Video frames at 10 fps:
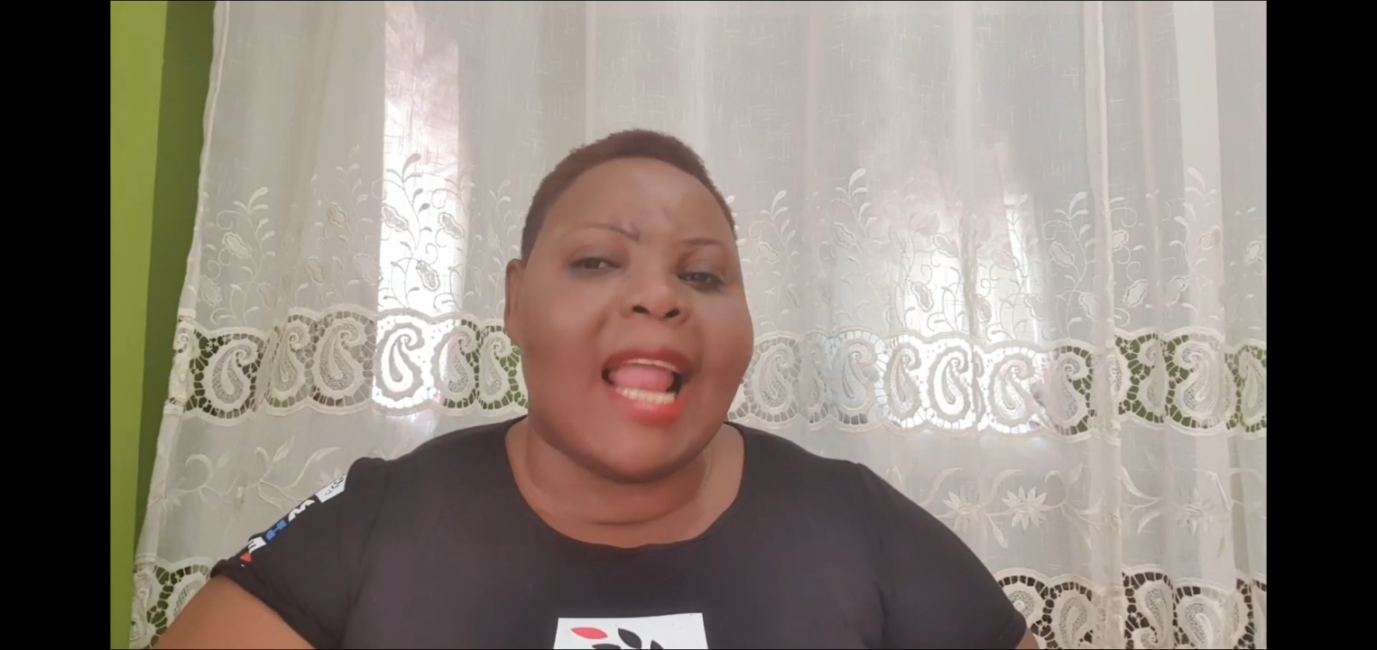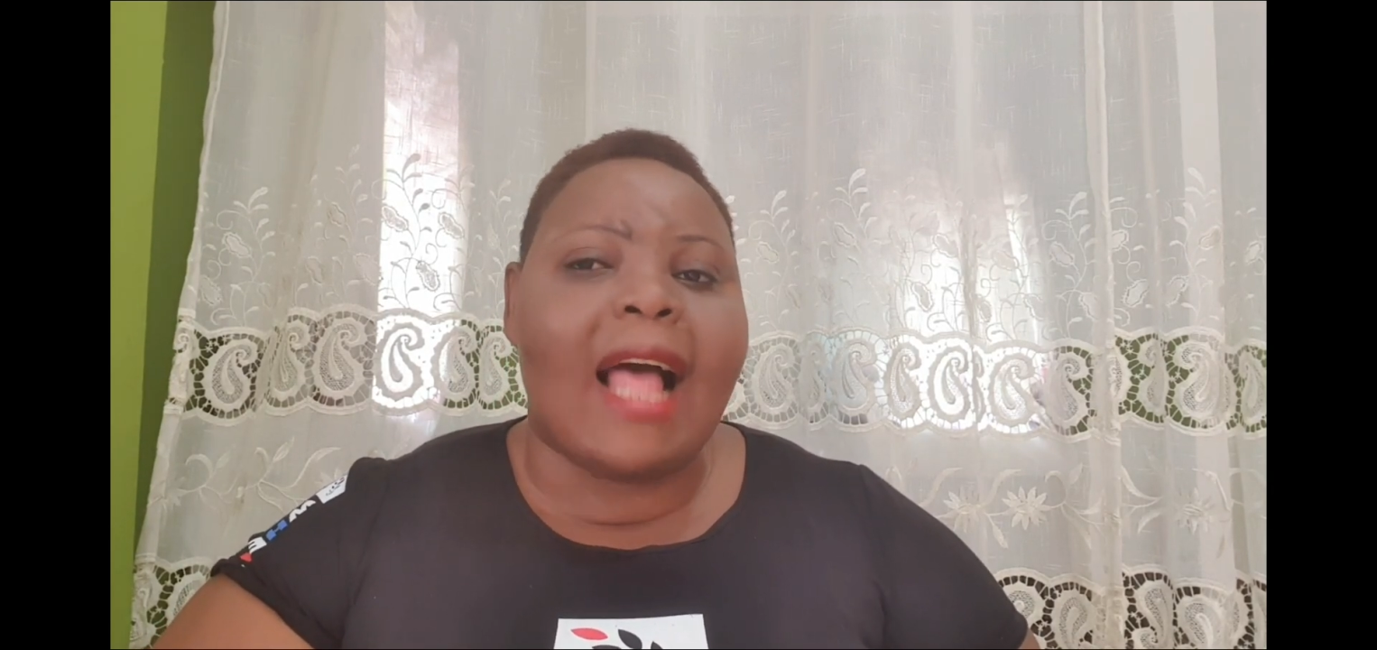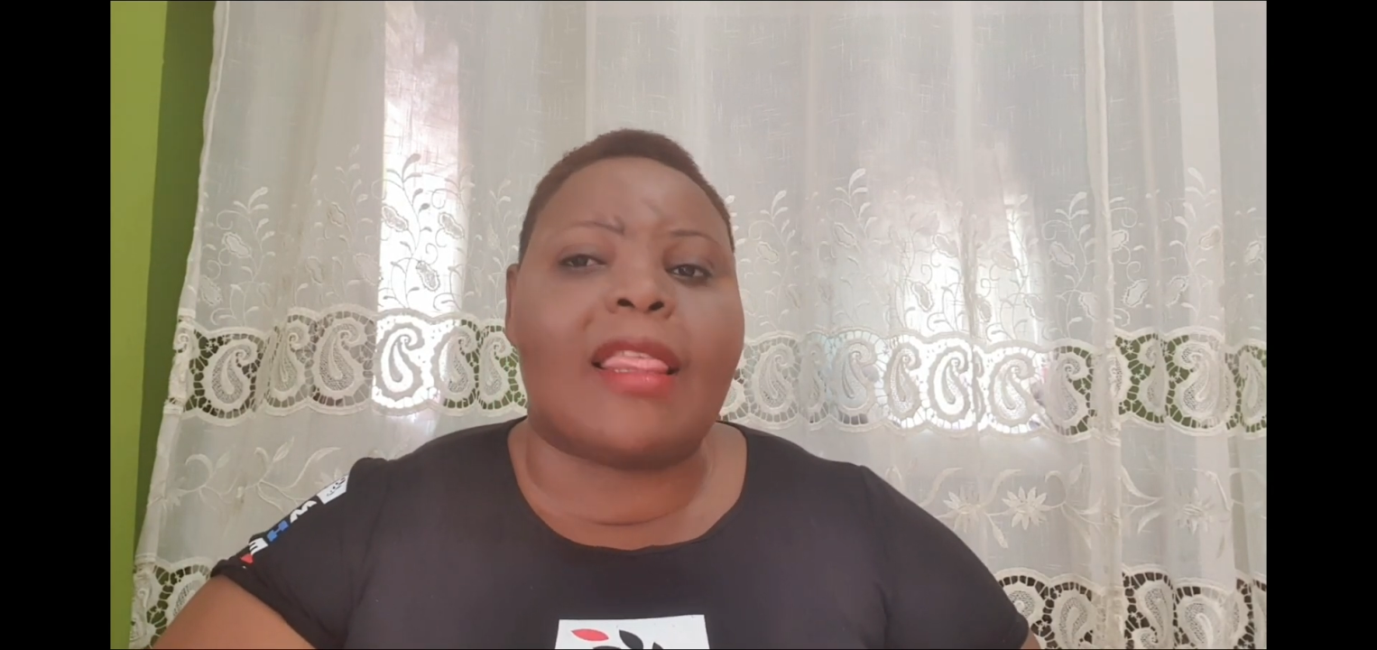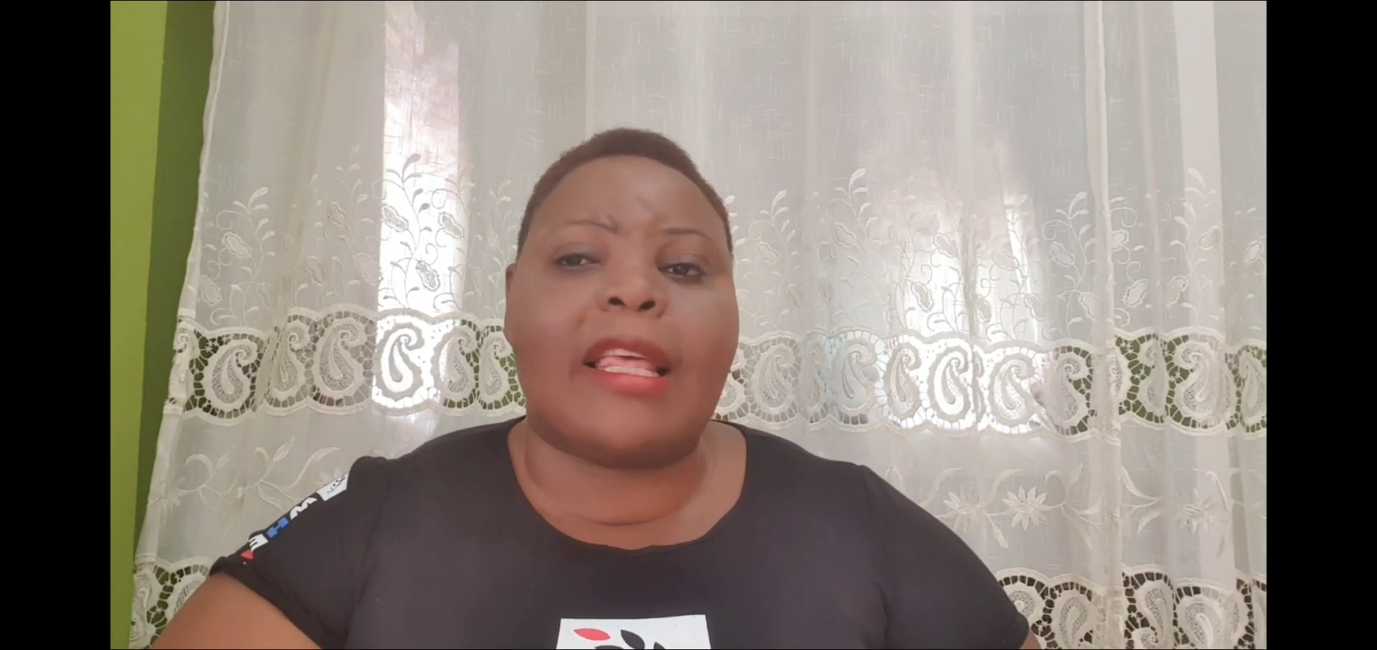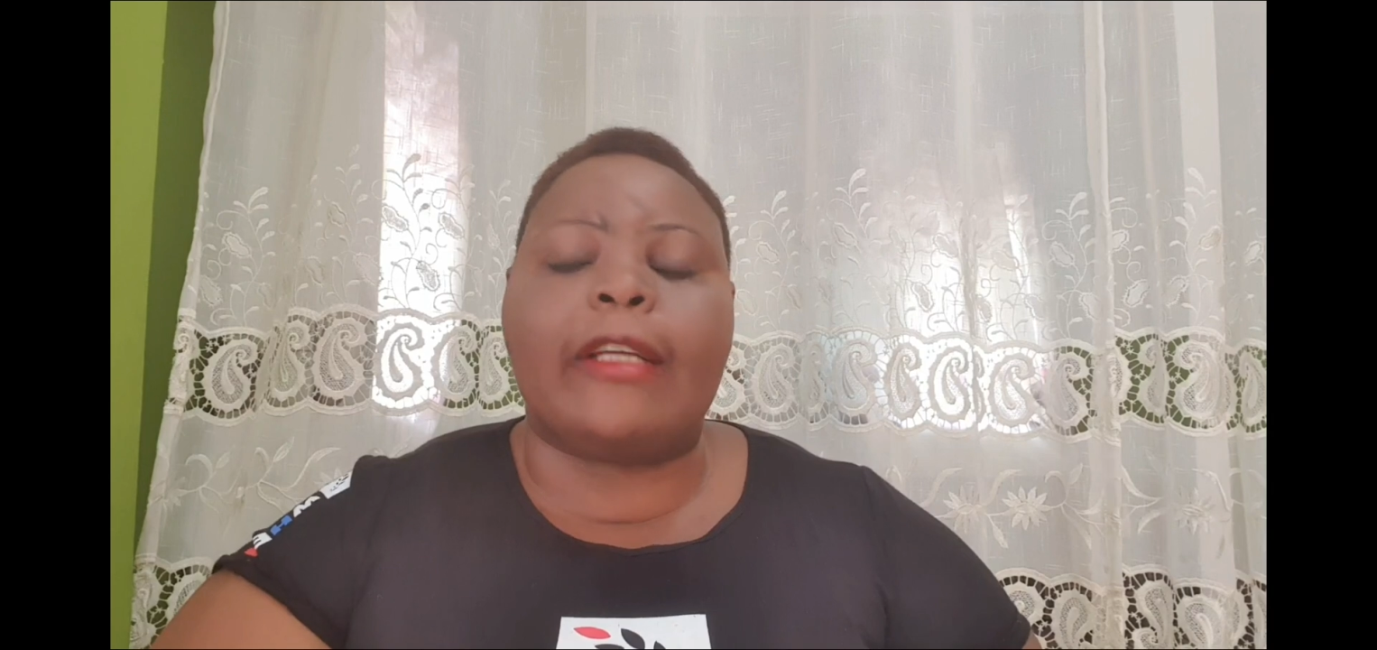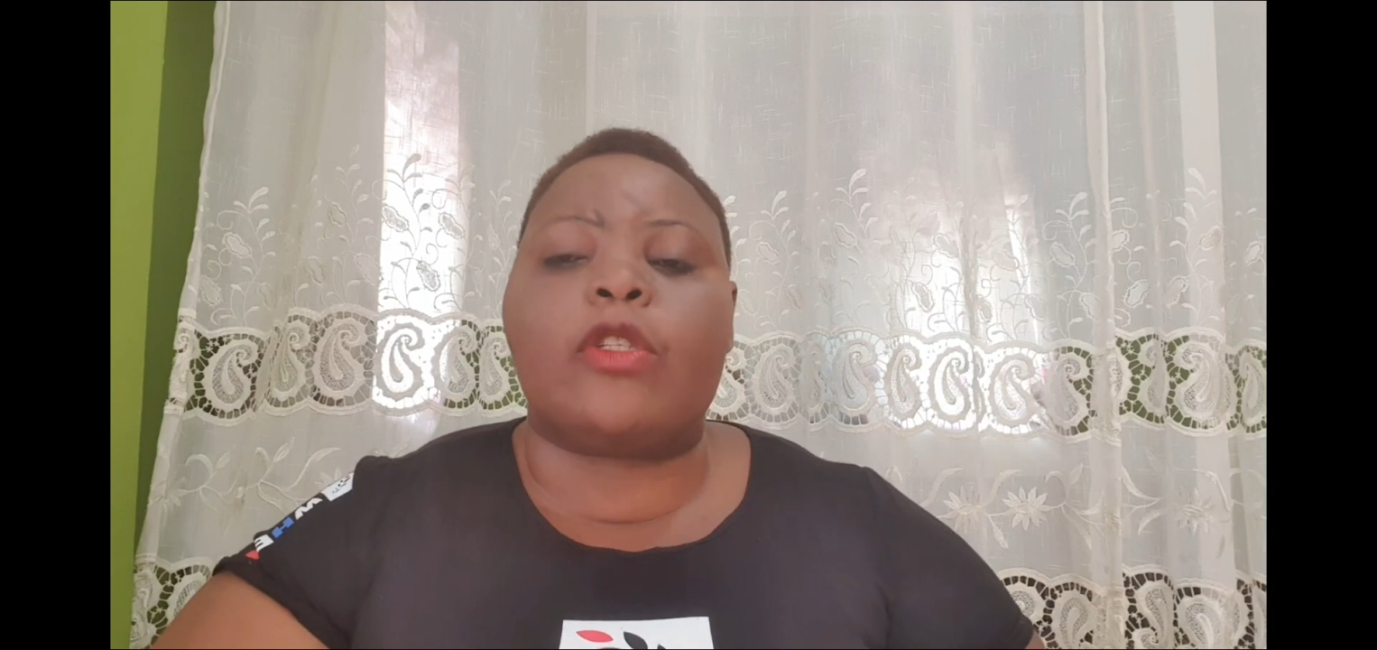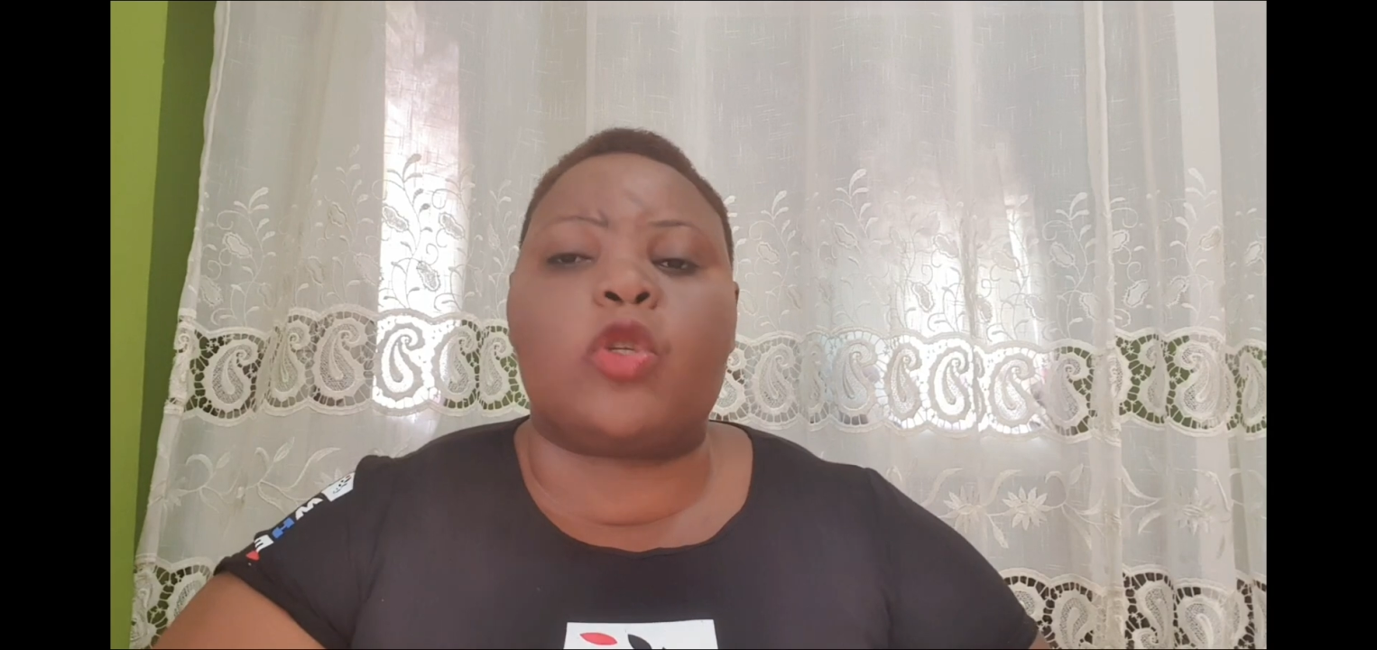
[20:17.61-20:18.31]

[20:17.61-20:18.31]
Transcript: nothing